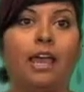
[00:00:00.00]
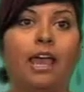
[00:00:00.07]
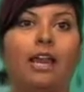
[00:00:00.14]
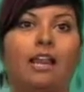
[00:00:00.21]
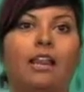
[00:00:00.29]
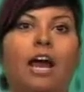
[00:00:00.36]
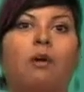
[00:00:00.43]

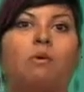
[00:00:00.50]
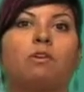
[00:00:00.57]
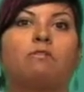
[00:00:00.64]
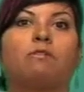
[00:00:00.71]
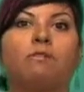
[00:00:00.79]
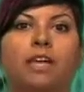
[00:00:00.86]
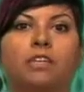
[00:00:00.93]
and
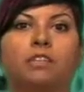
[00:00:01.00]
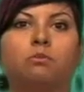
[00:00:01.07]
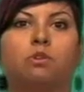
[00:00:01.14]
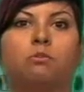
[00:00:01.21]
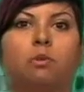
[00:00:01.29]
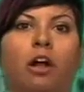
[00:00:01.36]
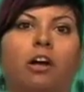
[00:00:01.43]
allowing
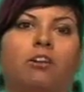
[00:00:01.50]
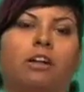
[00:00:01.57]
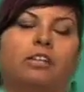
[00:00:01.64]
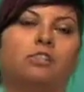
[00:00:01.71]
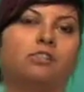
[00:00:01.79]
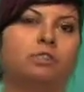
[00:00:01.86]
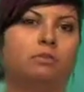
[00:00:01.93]
flexible
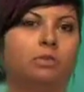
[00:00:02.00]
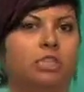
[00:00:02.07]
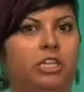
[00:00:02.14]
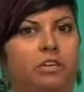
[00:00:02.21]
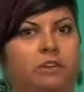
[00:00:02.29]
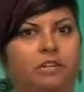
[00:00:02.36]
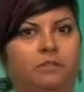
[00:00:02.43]
progress through the
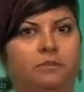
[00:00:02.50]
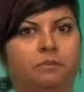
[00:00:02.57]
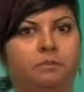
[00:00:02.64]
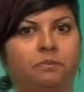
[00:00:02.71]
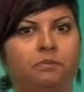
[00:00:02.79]
material.